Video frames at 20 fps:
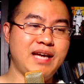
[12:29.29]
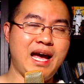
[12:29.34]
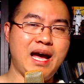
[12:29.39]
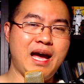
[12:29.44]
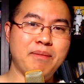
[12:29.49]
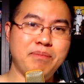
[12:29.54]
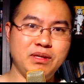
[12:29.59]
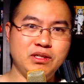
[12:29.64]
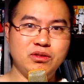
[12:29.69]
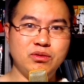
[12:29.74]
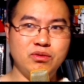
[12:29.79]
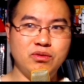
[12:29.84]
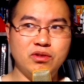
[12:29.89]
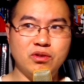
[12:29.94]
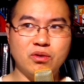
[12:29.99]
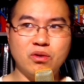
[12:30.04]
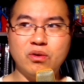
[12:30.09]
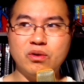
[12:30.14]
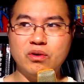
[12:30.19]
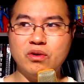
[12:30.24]
tap
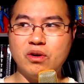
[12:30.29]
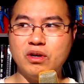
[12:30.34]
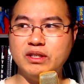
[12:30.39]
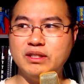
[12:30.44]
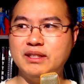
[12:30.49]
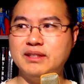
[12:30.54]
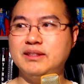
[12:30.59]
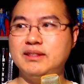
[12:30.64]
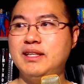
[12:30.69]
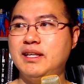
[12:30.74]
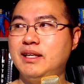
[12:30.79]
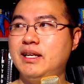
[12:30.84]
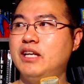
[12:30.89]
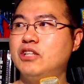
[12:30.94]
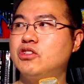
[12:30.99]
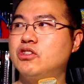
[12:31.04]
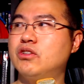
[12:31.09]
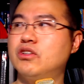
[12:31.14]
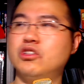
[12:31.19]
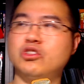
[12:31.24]
into their own artistic
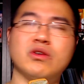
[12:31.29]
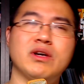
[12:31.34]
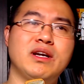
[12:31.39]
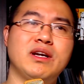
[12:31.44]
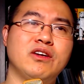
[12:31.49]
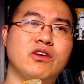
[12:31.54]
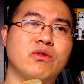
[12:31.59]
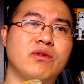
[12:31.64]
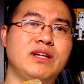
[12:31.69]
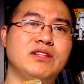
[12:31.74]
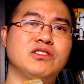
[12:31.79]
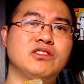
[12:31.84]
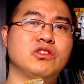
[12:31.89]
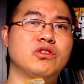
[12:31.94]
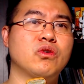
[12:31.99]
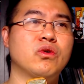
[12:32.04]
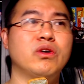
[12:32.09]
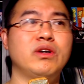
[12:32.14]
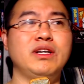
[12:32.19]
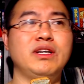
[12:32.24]
nature and try to create
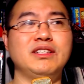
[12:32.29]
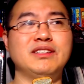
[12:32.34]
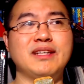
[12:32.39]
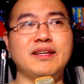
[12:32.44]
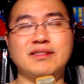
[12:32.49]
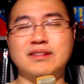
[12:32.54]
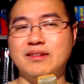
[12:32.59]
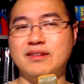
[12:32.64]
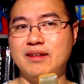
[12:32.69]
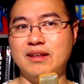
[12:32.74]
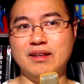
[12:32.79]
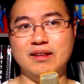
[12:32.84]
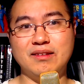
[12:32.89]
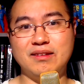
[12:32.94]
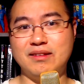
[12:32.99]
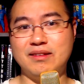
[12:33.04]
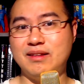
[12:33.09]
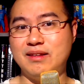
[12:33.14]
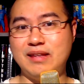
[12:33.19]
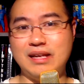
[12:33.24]
stories as, uh,